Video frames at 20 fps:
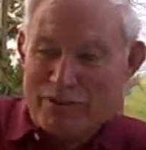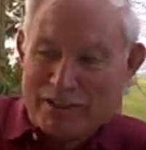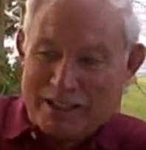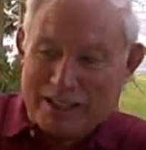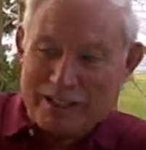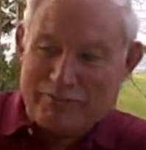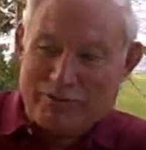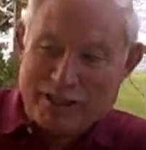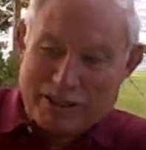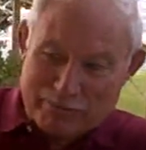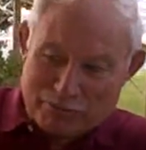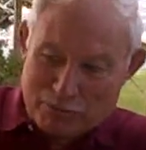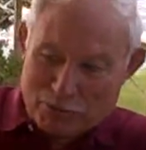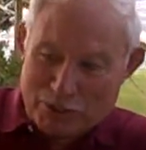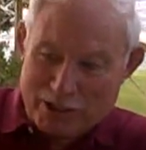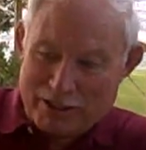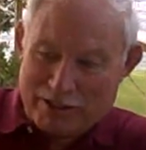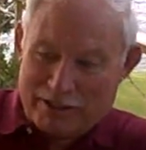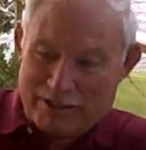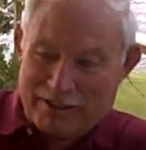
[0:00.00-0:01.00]
I've had
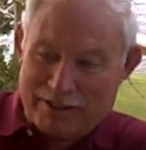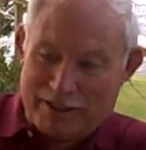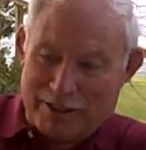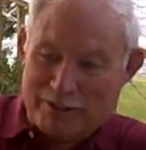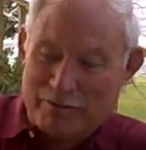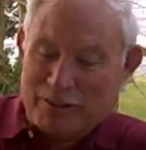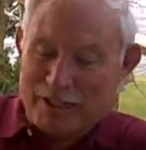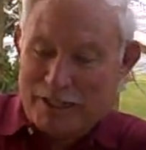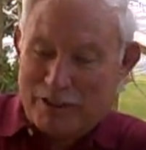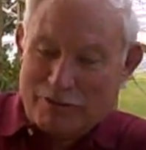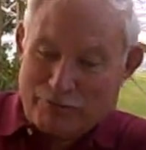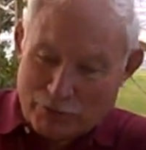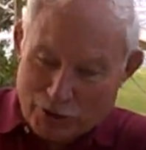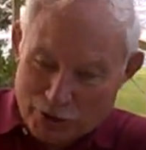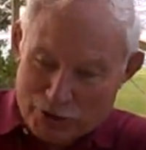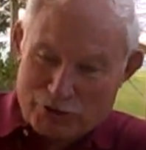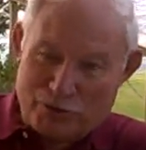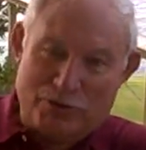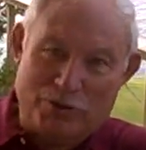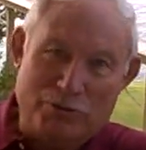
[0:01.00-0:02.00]
written,
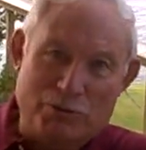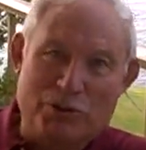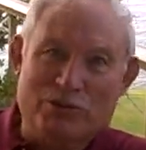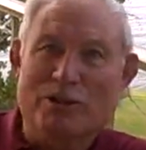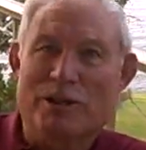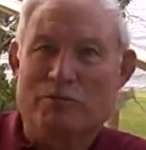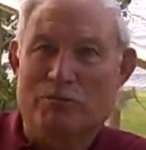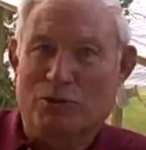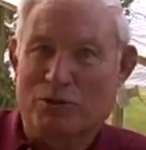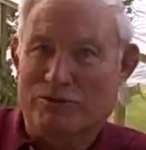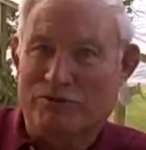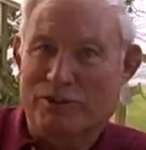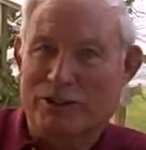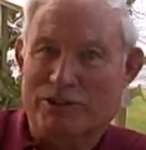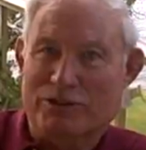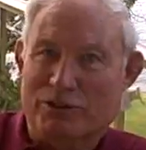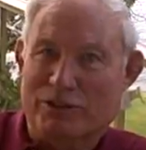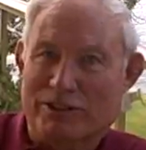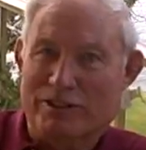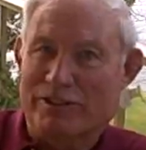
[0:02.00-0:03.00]
first one was Humble in
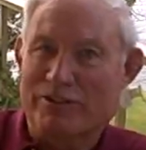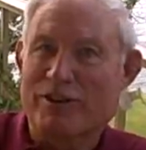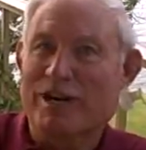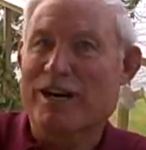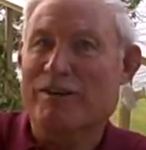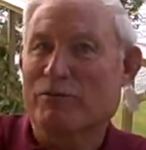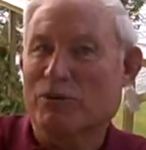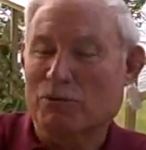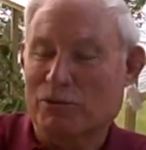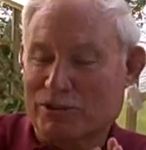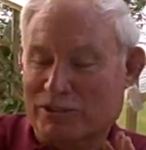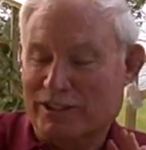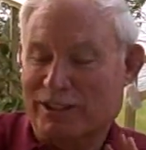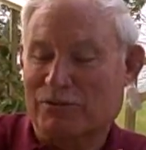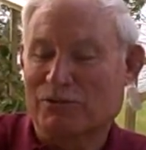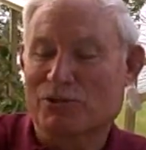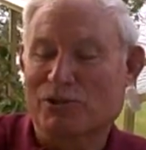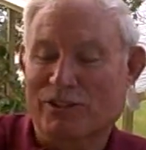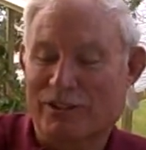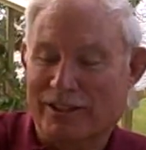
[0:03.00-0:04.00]
Victory, the novel, which I'd
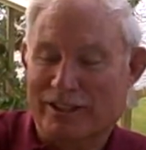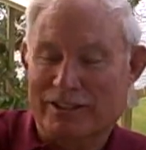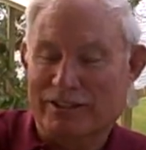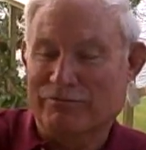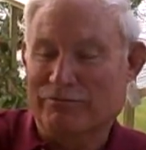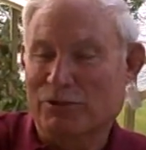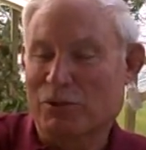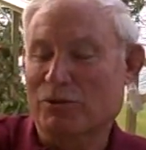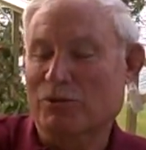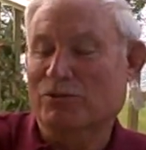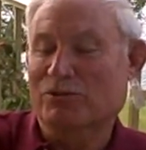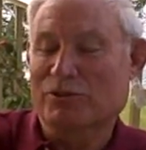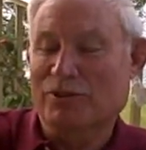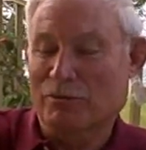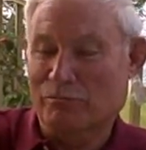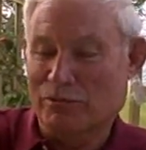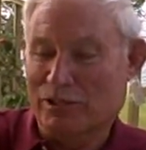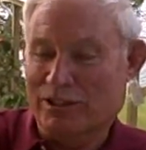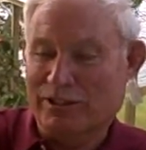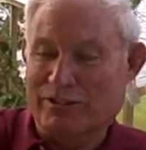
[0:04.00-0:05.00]
really like to focus
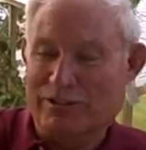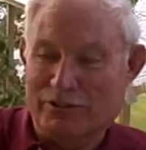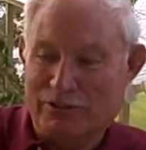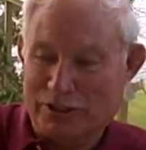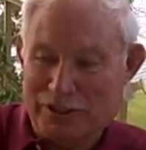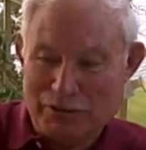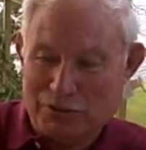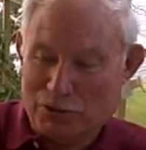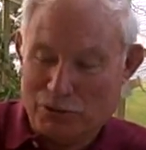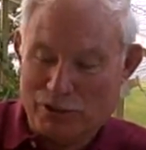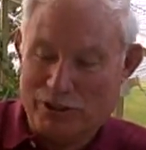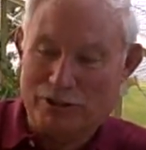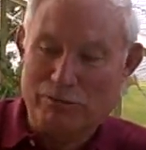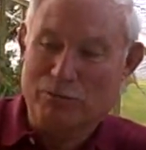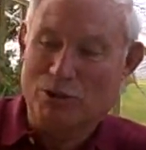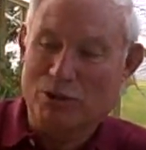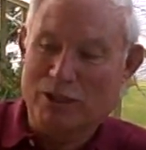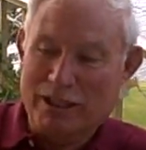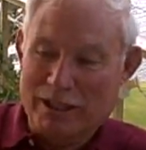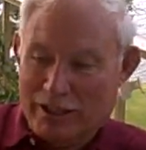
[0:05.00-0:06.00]
on because it's
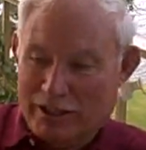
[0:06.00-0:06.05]
incredible.